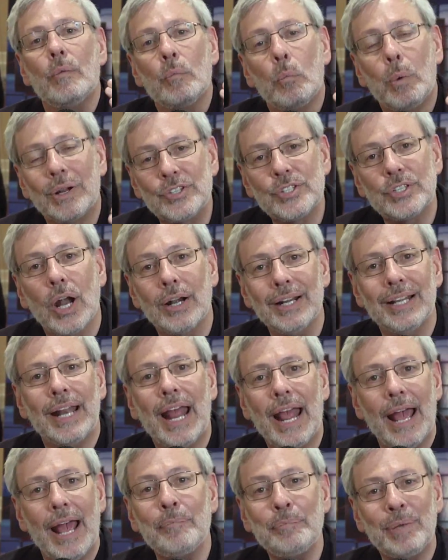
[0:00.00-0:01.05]
What started
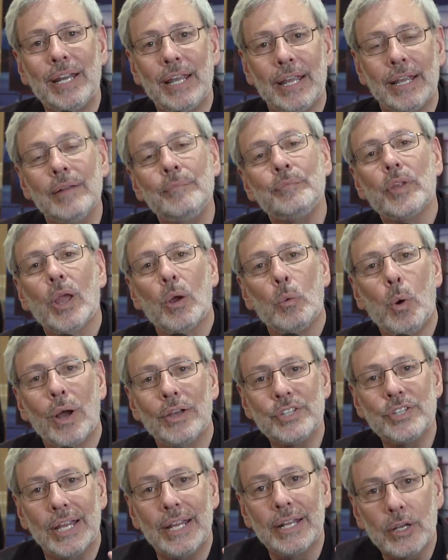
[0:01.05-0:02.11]
happening
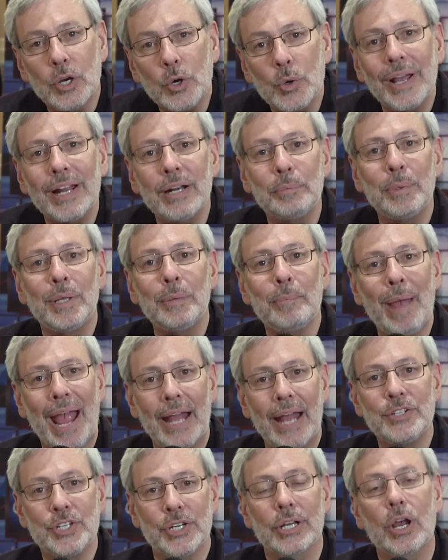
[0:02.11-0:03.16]
was incredible
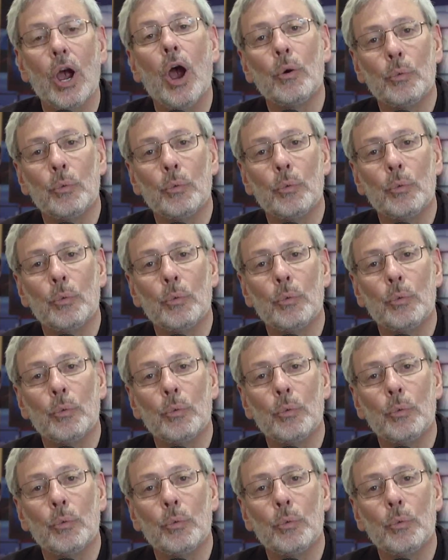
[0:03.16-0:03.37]
magic